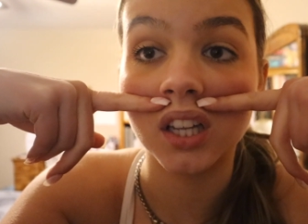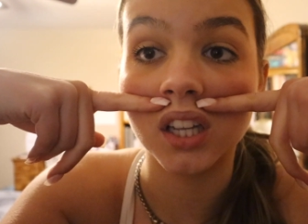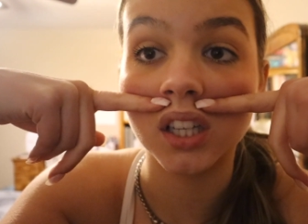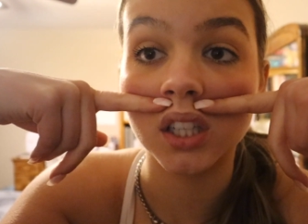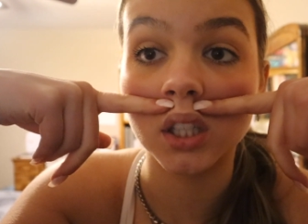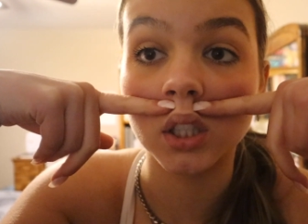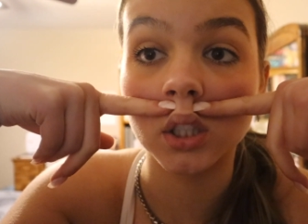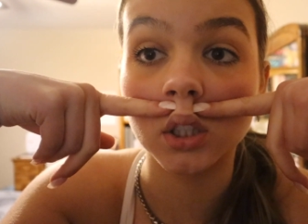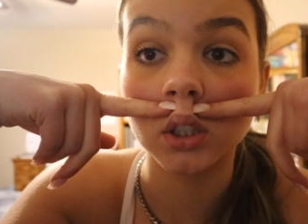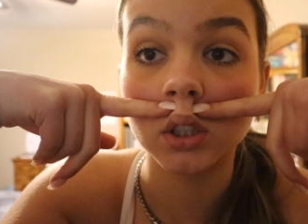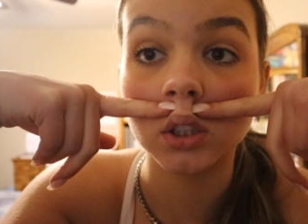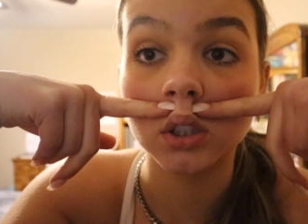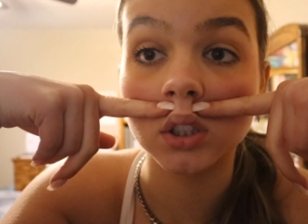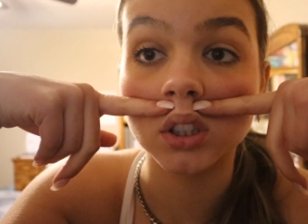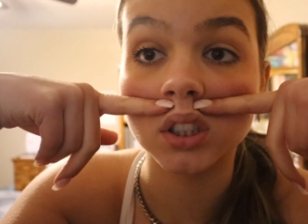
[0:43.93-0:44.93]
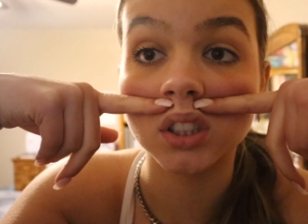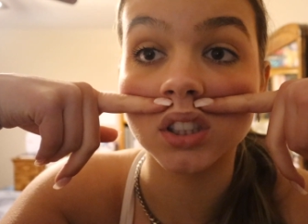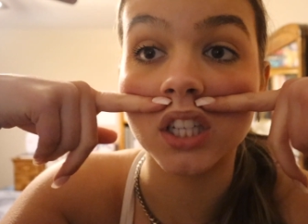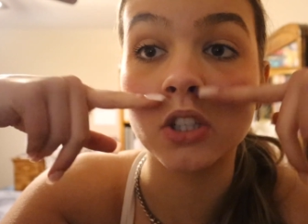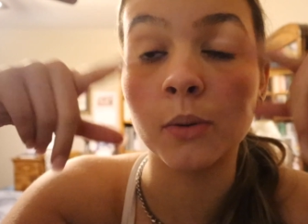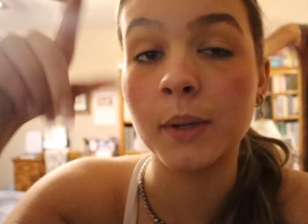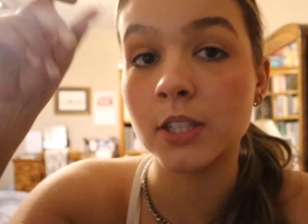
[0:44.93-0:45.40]
And
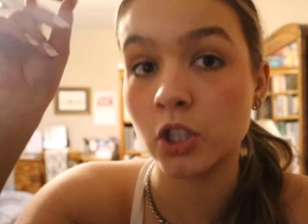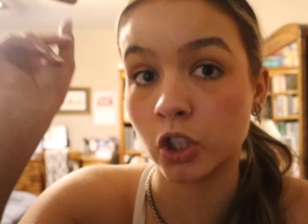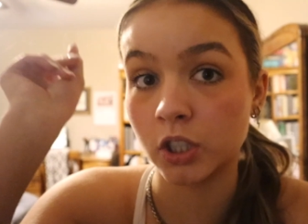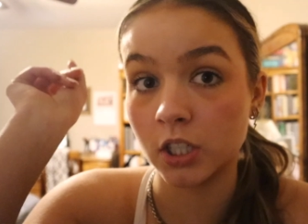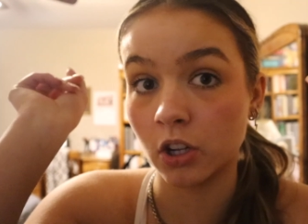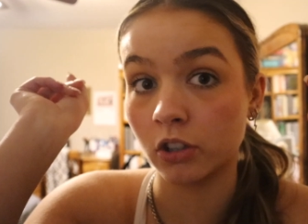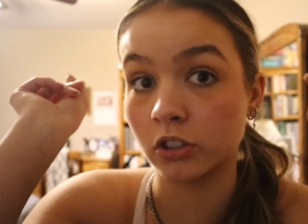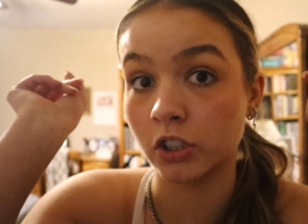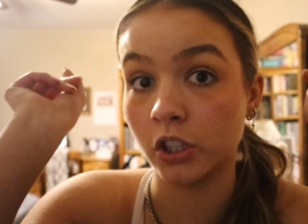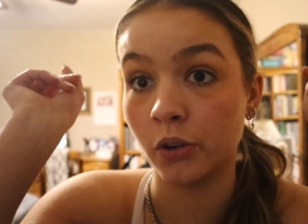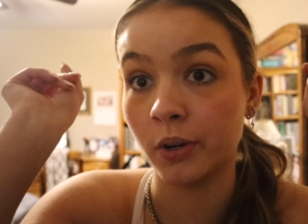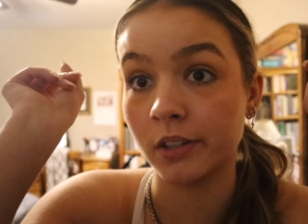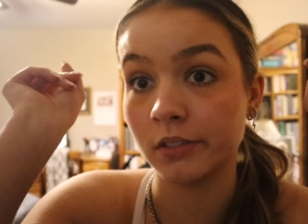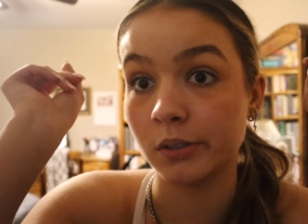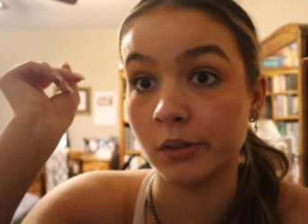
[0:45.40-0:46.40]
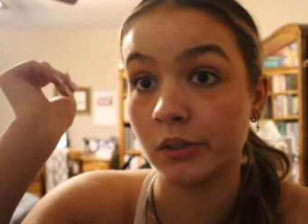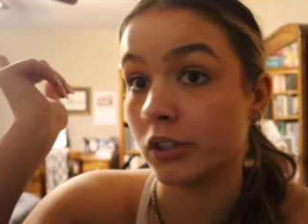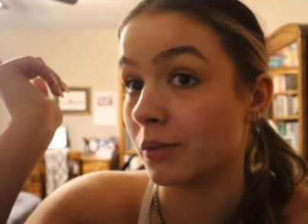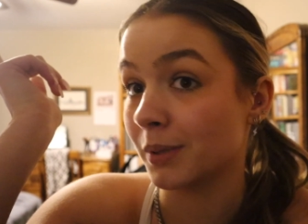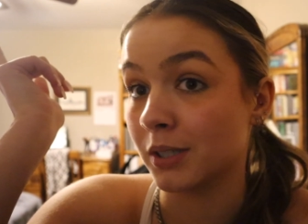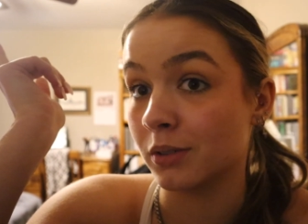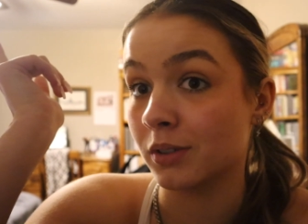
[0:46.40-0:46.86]
they told me it's $13 a unit, so it
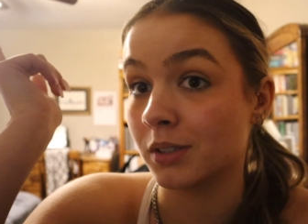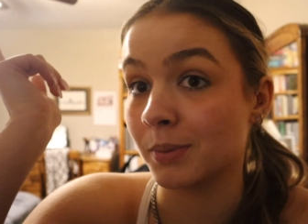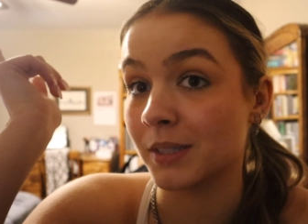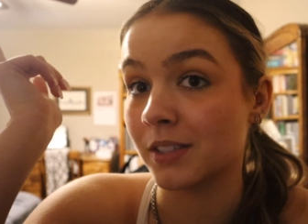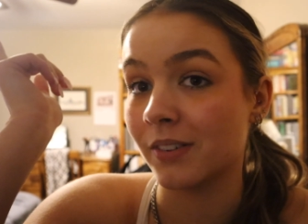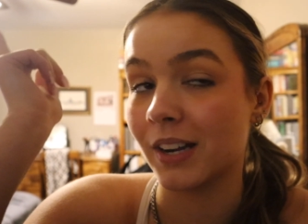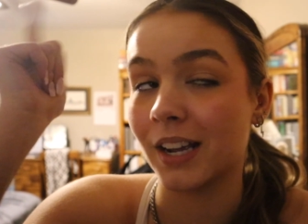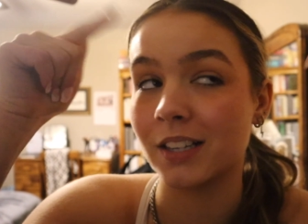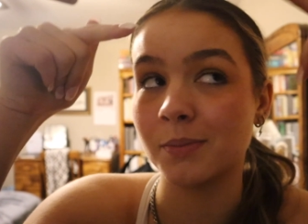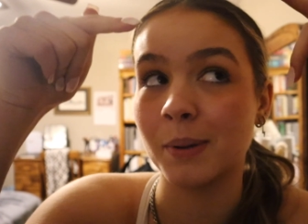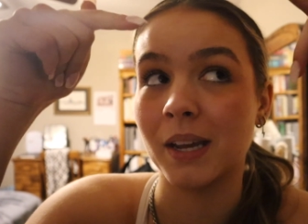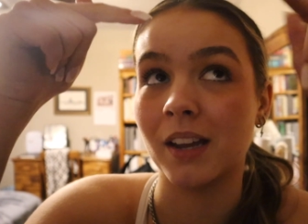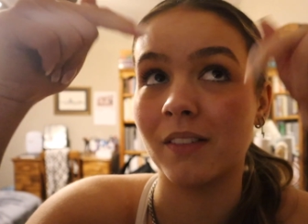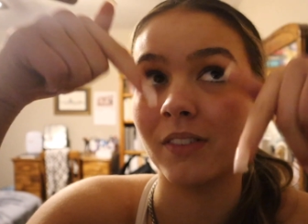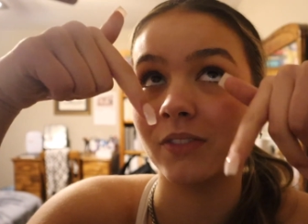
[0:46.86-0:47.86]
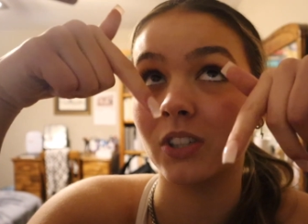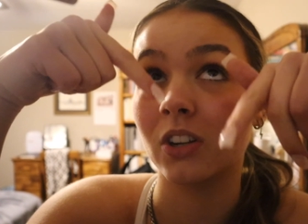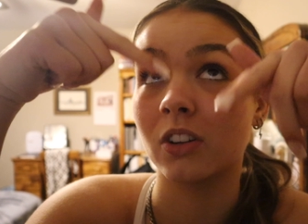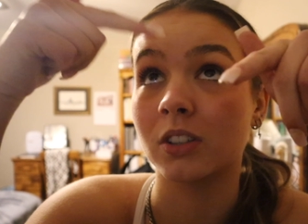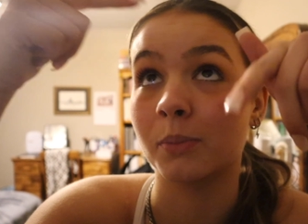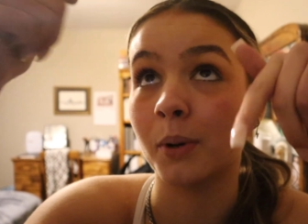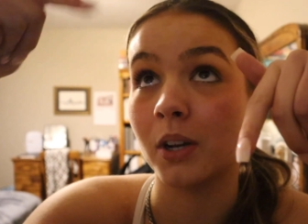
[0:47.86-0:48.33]
shouldn't be too expensive. And I had to pay a
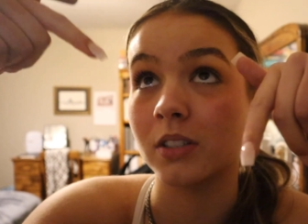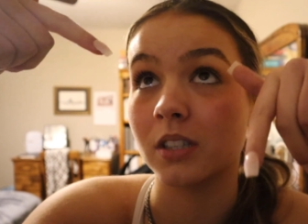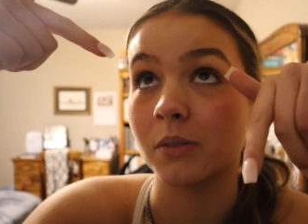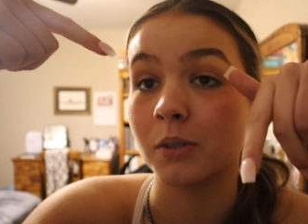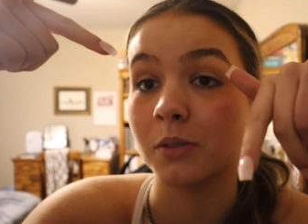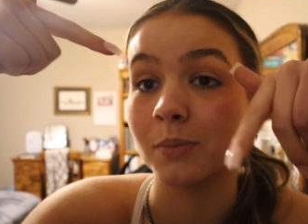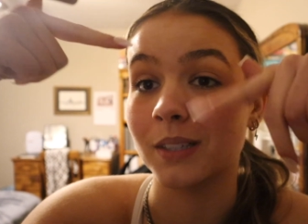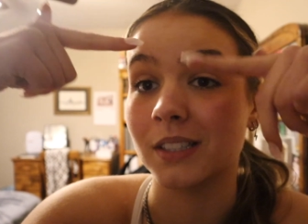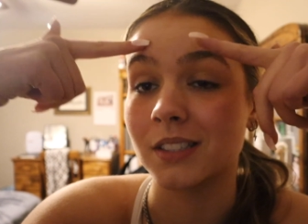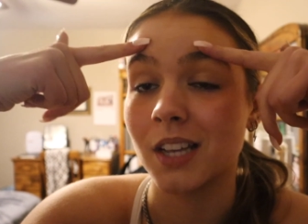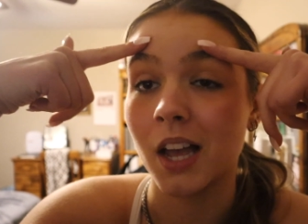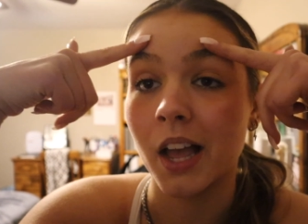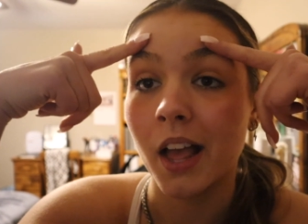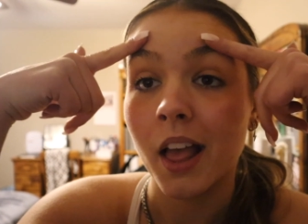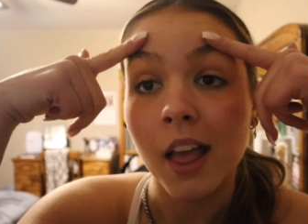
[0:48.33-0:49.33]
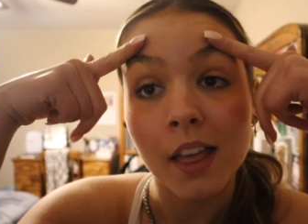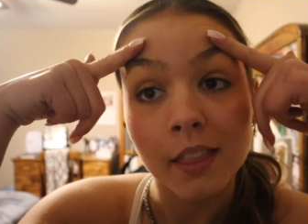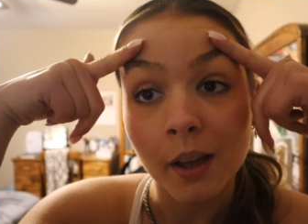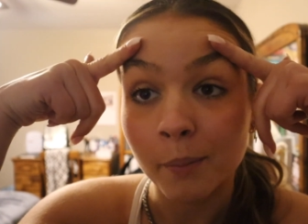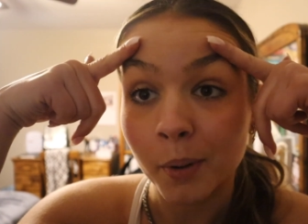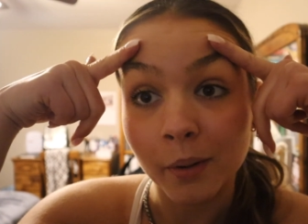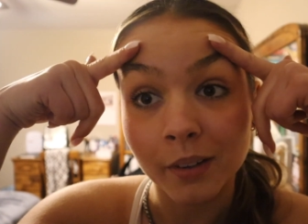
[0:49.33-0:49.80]
$50 deposit, which means
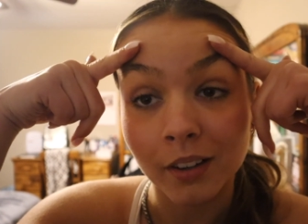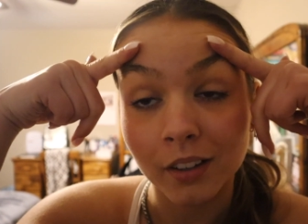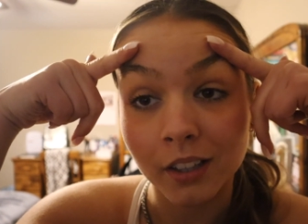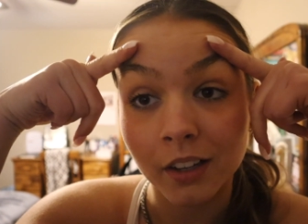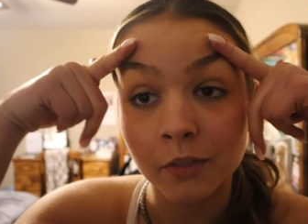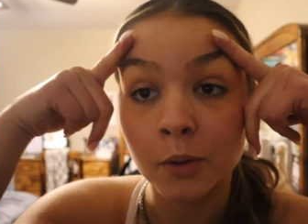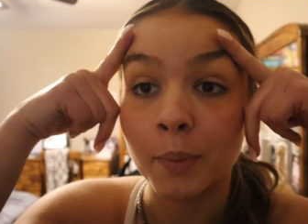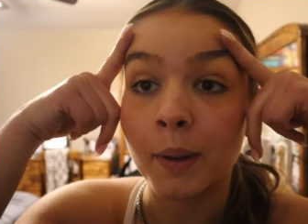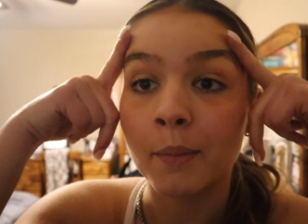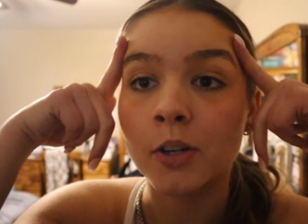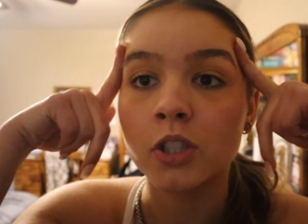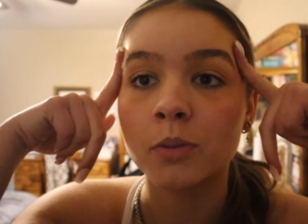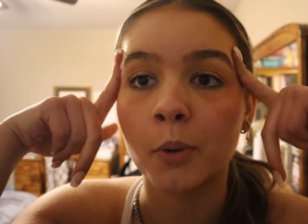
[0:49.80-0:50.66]
that I'm probably not gonna have to pay much